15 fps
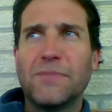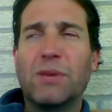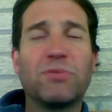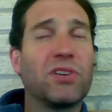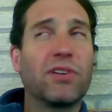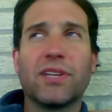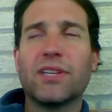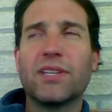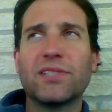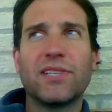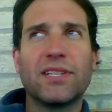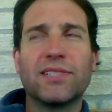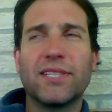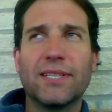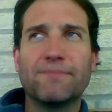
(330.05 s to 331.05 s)
I'm sorry,
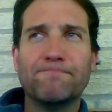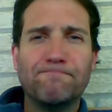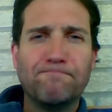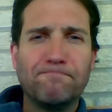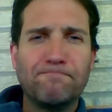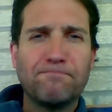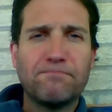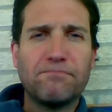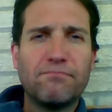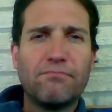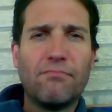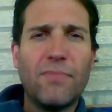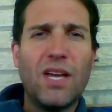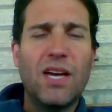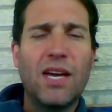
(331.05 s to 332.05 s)
Kings 18.
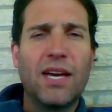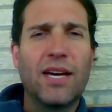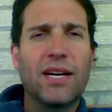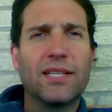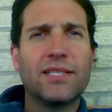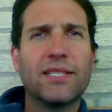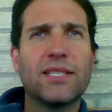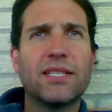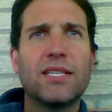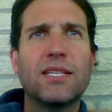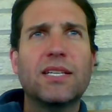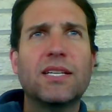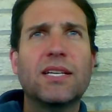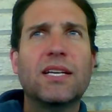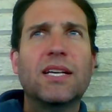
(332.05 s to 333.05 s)
And
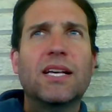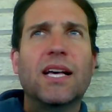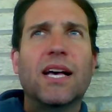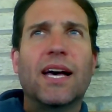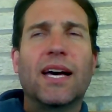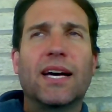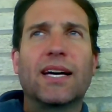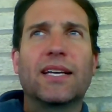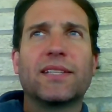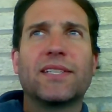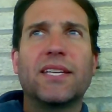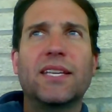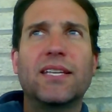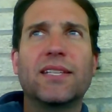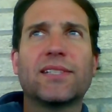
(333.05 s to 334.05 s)

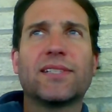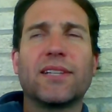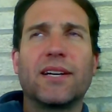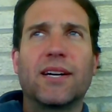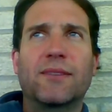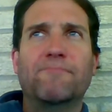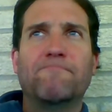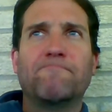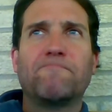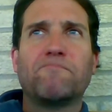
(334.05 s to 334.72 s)
as he's